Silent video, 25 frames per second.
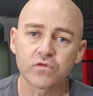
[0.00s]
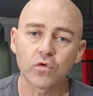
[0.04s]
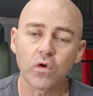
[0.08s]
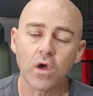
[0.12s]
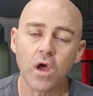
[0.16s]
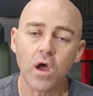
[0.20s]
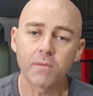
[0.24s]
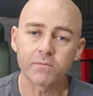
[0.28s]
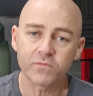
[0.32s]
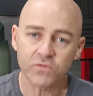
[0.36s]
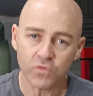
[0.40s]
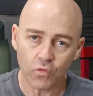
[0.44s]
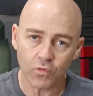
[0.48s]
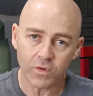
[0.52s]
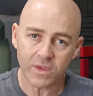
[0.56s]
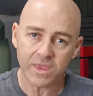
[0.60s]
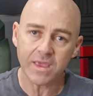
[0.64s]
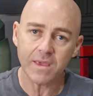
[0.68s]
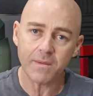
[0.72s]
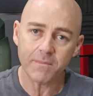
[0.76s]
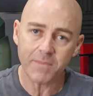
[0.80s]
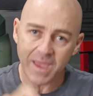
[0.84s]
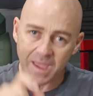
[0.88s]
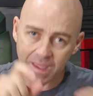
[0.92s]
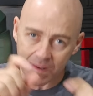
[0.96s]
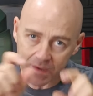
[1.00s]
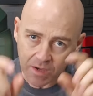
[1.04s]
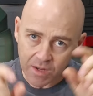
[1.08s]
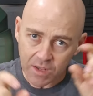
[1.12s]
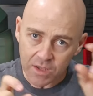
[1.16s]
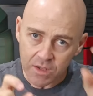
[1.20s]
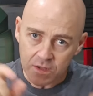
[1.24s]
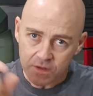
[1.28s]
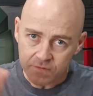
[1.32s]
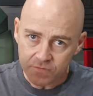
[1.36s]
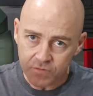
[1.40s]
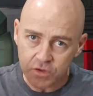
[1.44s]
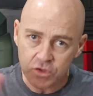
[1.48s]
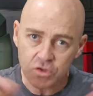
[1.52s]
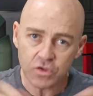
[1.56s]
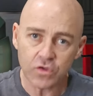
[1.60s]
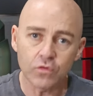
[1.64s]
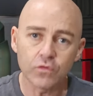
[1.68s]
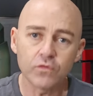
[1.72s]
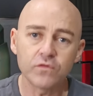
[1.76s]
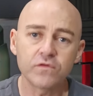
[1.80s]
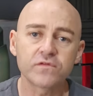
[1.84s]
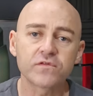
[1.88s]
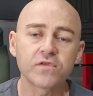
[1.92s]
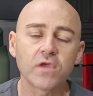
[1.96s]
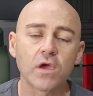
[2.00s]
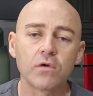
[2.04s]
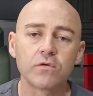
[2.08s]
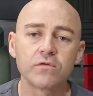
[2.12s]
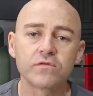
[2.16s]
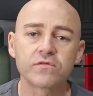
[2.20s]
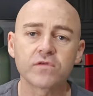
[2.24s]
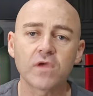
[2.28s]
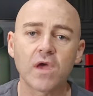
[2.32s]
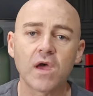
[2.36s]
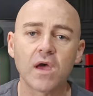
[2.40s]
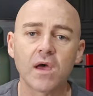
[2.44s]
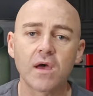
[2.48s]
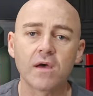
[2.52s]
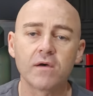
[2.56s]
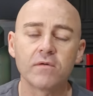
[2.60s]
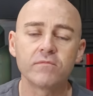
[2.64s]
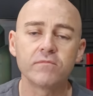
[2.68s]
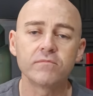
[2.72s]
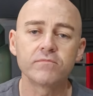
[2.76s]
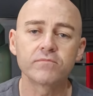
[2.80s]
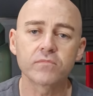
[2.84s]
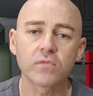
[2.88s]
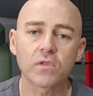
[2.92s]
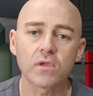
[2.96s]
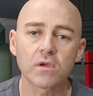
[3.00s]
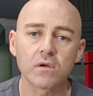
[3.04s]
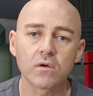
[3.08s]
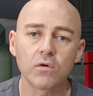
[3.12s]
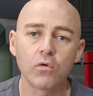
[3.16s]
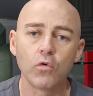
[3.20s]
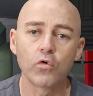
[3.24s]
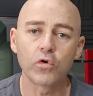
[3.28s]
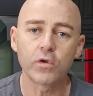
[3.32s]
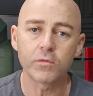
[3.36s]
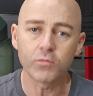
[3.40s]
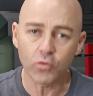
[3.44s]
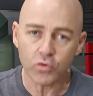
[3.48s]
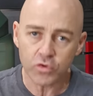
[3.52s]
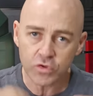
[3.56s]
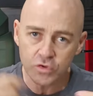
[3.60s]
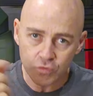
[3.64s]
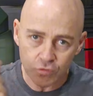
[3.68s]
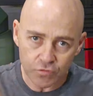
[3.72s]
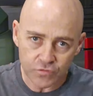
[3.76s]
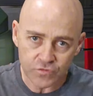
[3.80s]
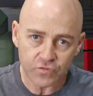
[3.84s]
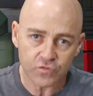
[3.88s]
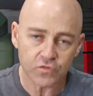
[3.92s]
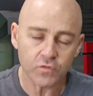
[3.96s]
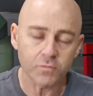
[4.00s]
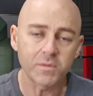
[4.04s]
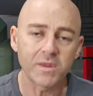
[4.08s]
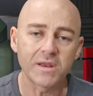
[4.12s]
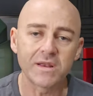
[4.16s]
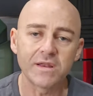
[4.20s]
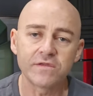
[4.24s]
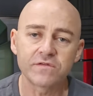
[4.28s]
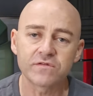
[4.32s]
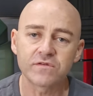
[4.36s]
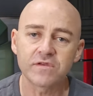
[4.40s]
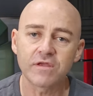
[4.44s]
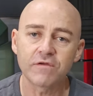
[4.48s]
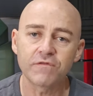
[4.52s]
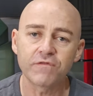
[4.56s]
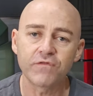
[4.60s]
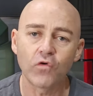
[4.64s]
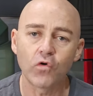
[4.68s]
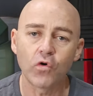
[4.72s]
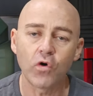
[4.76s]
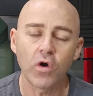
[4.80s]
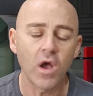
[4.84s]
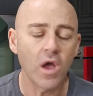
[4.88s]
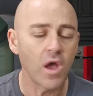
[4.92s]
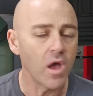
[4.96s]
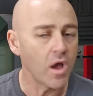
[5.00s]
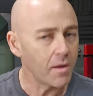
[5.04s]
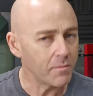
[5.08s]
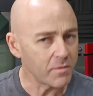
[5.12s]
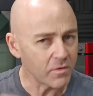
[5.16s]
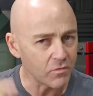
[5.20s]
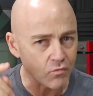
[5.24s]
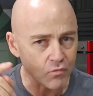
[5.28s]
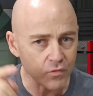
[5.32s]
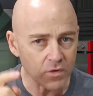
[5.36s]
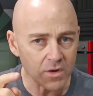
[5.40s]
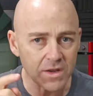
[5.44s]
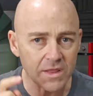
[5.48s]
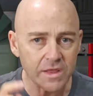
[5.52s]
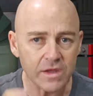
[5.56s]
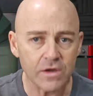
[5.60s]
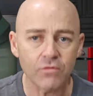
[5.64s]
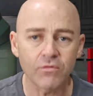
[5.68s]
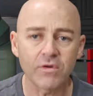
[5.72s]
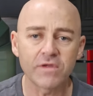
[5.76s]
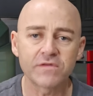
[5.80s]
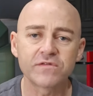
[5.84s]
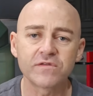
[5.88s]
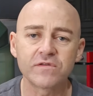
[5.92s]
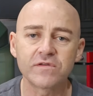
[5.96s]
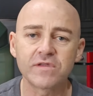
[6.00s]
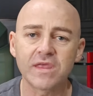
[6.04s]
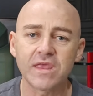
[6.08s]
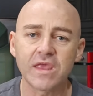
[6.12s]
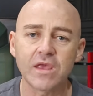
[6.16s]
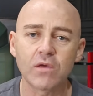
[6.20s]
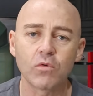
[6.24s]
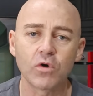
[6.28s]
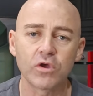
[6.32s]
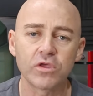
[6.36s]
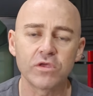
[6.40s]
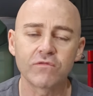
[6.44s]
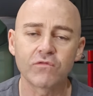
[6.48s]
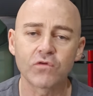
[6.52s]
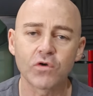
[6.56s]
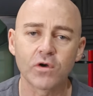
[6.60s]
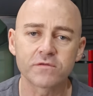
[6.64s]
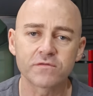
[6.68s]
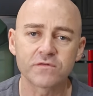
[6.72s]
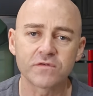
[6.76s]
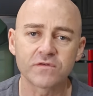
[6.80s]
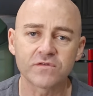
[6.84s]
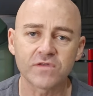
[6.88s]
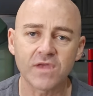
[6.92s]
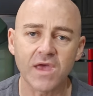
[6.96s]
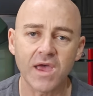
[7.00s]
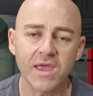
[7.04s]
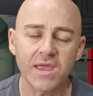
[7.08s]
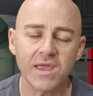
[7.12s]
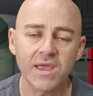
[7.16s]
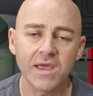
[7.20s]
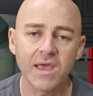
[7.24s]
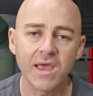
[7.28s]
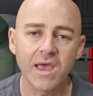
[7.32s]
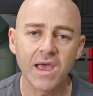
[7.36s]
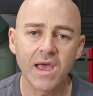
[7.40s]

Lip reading: I'm talking about, the cues, those audible cues you should be listening for. I'll be really interested to hear what you've got to say.